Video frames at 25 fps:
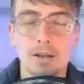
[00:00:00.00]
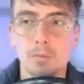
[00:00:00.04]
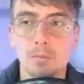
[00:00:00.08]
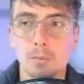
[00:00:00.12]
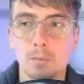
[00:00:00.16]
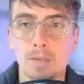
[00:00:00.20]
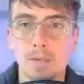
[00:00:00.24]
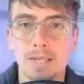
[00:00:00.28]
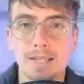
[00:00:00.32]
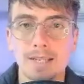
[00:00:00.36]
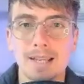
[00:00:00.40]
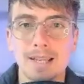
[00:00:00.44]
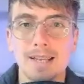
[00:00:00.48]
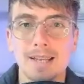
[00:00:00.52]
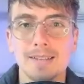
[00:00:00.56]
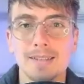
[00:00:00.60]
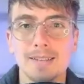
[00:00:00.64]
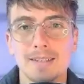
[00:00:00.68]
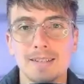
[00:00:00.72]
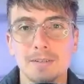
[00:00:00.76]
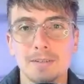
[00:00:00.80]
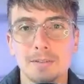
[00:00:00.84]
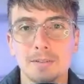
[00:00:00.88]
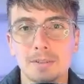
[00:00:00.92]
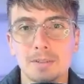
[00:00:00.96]
of went against
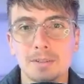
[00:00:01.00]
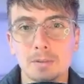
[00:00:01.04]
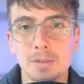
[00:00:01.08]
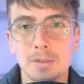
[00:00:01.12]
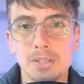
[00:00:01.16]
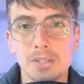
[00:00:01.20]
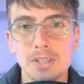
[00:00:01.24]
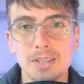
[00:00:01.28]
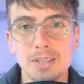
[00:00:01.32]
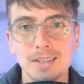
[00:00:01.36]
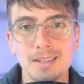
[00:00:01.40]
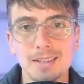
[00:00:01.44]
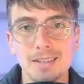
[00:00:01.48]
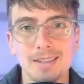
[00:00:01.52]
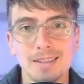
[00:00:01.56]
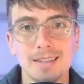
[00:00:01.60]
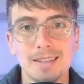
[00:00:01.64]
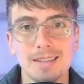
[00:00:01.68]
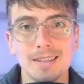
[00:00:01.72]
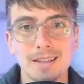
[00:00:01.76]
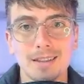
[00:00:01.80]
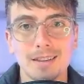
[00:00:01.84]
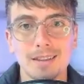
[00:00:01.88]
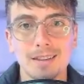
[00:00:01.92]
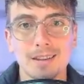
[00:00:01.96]
their intuition. And then
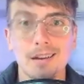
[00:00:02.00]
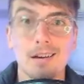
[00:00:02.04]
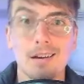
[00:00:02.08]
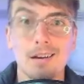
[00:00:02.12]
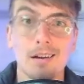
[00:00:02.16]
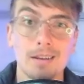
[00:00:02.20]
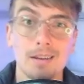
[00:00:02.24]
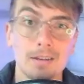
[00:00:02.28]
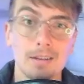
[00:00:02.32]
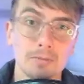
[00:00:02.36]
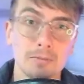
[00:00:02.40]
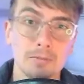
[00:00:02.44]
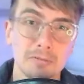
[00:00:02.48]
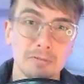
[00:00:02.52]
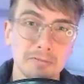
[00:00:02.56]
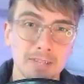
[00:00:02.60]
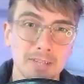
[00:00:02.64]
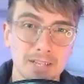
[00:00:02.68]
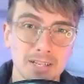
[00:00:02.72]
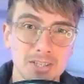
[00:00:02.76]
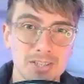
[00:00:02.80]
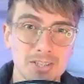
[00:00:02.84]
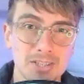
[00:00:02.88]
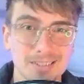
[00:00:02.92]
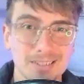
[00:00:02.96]
they're like, oh, in
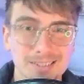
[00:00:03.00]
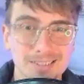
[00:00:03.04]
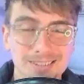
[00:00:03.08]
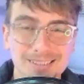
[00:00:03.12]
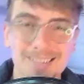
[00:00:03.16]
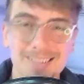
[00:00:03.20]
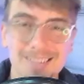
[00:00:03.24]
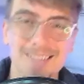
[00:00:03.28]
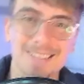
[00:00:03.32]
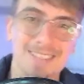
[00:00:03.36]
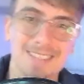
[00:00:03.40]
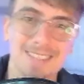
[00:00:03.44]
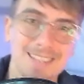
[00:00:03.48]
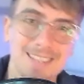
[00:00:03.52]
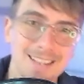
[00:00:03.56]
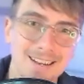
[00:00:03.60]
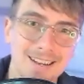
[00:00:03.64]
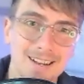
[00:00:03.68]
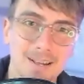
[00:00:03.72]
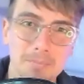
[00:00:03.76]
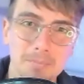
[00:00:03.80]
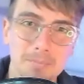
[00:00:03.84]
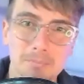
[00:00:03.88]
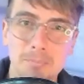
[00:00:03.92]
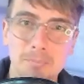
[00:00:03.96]
reflection,
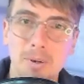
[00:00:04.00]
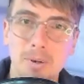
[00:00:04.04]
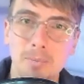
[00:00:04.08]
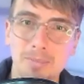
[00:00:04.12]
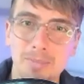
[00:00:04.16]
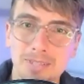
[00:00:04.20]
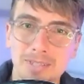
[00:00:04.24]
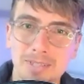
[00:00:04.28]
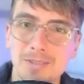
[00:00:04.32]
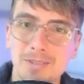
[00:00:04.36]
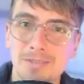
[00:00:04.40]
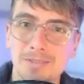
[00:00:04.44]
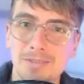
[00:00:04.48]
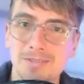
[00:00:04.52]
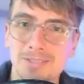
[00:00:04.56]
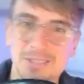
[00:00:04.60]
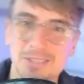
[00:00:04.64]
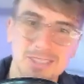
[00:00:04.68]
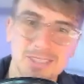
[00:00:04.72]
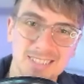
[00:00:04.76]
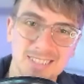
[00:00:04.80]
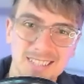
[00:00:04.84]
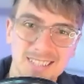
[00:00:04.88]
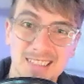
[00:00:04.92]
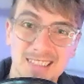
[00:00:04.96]
I probably
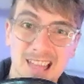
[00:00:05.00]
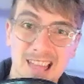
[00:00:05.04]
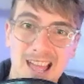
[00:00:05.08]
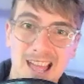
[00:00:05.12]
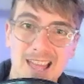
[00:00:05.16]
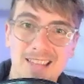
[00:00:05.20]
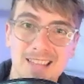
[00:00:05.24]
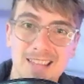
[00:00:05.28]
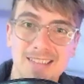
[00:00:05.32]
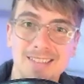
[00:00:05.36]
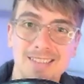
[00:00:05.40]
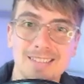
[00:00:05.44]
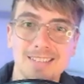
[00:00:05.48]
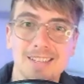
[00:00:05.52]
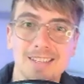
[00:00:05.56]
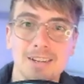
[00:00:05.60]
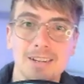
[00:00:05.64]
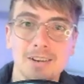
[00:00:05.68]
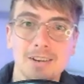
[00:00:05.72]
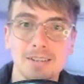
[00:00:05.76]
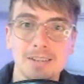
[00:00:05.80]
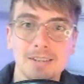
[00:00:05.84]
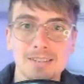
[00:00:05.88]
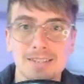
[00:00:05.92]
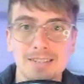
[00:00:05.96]
should have done that, you
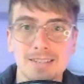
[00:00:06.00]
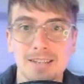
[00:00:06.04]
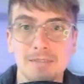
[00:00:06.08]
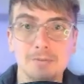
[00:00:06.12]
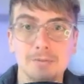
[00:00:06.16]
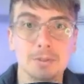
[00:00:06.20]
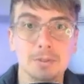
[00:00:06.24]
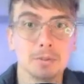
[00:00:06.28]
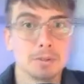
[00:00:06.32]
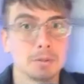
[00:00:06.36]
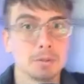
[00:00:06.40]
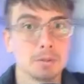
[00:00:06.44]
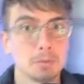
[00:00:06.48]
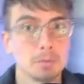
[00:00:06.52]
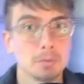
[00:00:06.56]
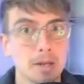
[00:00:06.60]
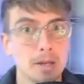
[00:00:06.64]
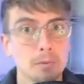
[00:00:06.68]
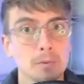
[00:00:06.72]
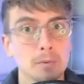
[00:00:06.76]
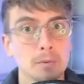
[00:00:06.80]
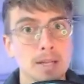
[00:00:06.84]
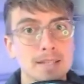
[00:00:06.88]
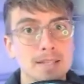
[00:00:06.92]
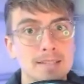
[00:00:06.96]
know, instead of doing what I
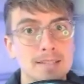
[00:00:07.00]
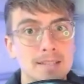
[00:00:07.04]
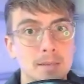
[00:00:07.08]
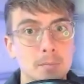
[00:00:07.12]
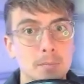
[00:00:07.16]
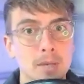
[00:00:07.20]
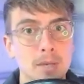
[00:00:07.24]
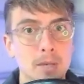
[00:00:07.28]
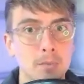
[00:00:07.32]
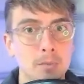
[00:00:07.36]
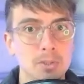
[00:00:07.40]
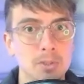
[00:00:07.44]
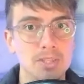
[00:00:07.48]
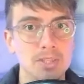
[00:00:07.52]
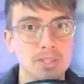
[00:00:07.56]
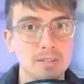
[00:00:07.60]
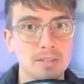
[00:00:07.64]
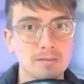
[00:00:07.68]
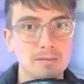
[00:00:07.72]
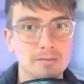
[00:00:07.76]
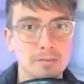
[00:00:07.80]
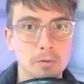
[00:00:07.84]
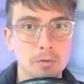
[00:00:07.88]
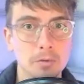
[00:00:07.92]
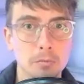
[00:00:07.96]
read somewhere which
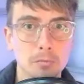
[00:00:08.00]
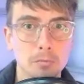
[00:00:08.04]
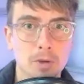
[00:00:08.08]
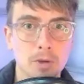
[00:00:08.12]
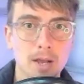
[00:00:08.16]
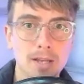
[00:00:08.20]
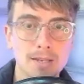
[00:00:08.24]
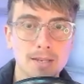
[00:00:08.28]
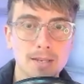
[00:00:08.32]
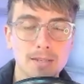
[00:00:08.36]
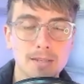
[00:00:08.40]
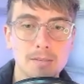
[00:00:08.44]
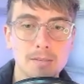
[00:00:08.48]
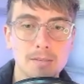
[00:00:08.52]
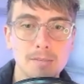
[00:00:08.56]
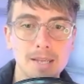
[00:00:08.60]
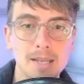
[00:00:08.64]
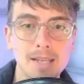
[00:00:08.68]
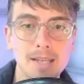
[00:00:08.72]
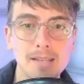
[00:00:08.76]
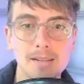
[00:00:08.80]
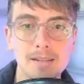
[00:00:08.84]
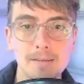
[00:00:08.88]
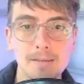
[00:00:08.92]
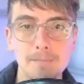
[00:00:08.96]
didn't feel right to
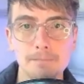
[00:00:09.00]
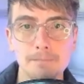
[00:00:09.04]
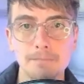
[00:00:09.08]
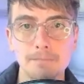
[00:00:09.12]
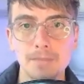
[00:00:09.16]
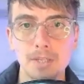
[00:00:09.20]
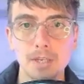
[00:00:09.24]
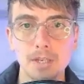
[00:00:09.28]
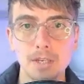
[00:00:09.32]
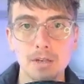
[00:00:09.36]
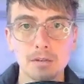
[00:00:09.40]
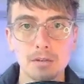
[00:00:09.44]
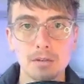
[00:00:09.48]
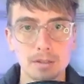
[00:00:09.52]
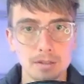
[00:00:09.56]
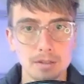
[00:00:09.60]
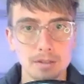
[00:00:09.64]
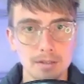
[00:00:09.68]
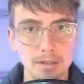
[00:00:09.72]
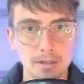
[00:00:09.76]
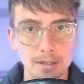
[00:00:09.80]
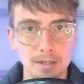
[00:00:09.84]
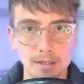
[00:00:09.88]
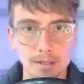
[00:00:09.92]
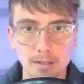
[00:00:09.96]
me, you know,
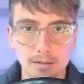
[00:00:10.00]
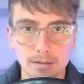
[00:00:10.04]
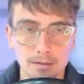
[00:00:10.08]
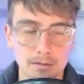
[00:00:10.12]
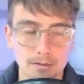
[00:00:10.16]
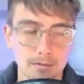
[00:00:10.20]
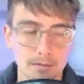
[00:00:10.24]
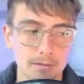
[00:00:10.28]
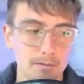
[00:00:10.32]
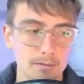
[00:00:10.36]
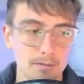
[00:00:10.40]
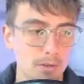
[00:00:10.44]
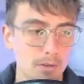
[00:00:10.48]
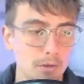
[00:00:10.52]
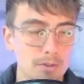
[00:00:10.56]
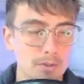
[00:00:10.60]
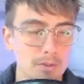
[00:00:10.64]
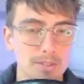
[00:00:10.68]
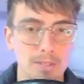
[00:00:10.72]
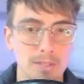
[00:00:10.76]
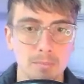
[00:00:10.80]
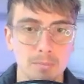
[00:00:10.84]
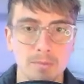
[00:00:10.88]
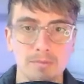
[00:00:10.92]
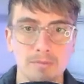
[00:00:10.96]
and
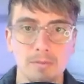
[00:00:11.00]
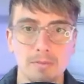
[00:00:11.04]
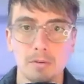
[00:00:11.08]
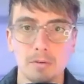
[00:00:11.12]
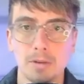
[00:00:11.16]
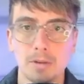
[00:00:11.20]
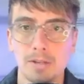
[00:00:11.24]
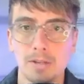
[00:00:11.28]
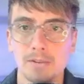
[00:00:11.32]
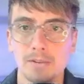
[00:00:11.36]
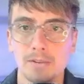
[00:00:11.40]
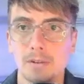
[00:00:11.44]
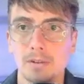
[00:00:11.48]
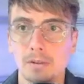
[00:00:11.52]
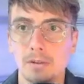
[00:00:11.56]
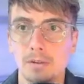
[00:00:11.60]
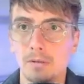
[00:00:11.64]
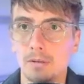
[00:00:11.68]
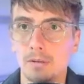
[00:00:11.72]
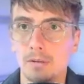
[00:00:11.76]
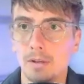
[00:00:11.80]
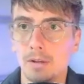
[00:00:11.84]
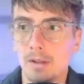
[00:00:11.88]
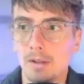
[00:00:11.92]
co-sleeping felt right to you,